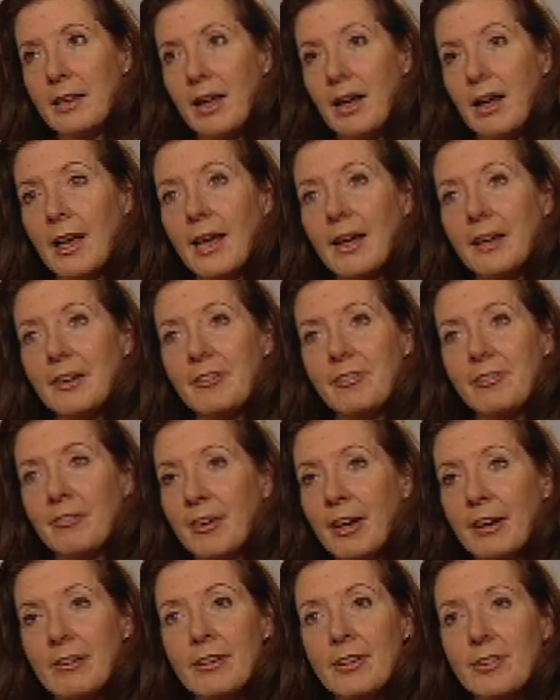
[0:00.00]
I had a
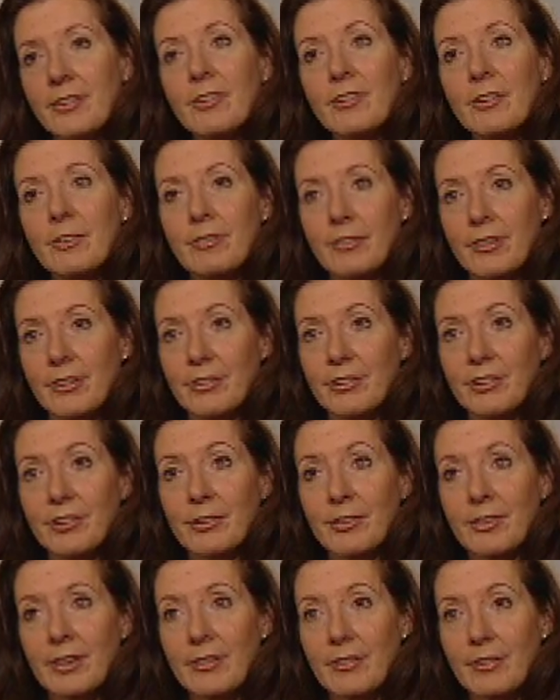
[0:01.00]
very strong
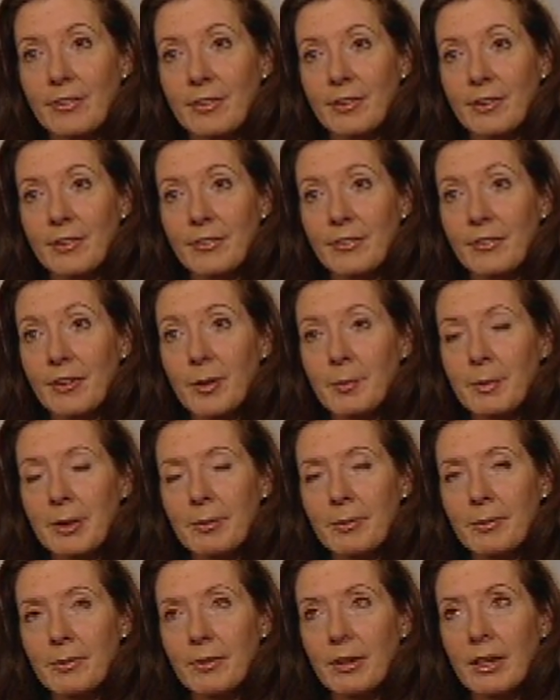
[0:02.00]
visual sense of this film.
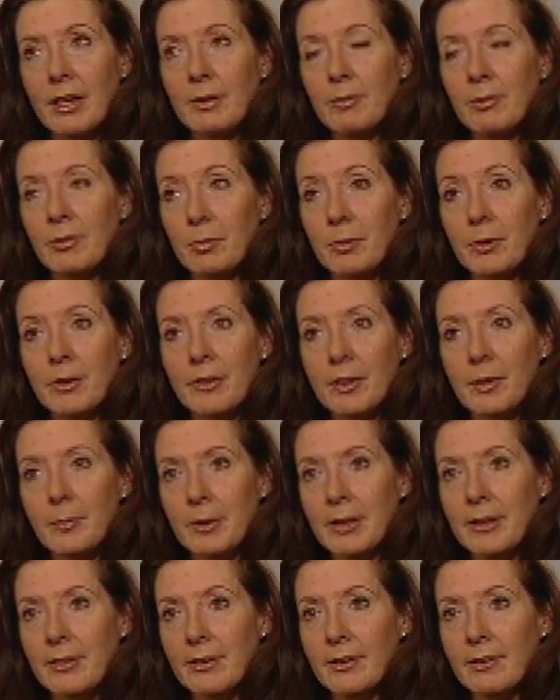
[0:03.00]
It was one of the
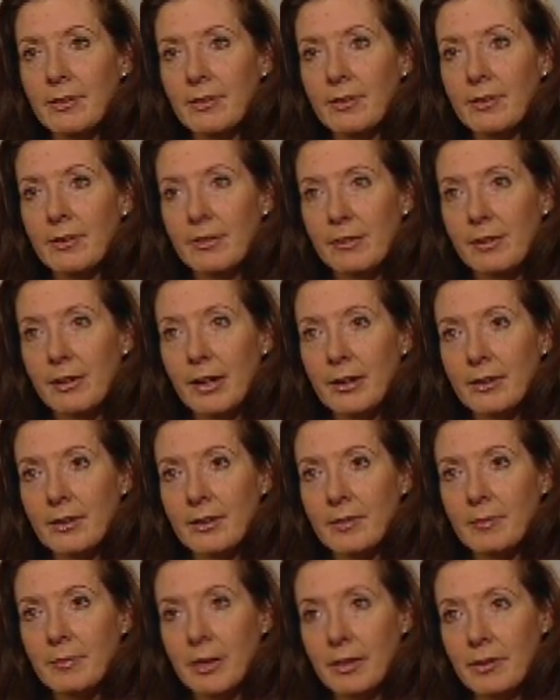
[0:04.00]
big things that
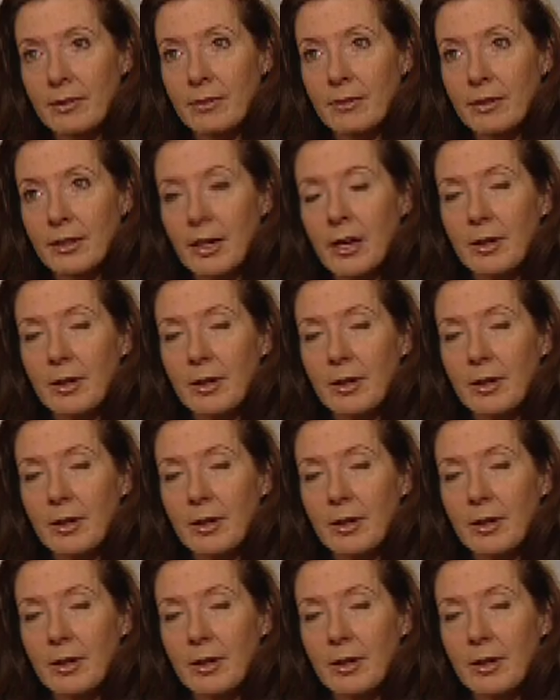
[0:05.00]
attracted me to it.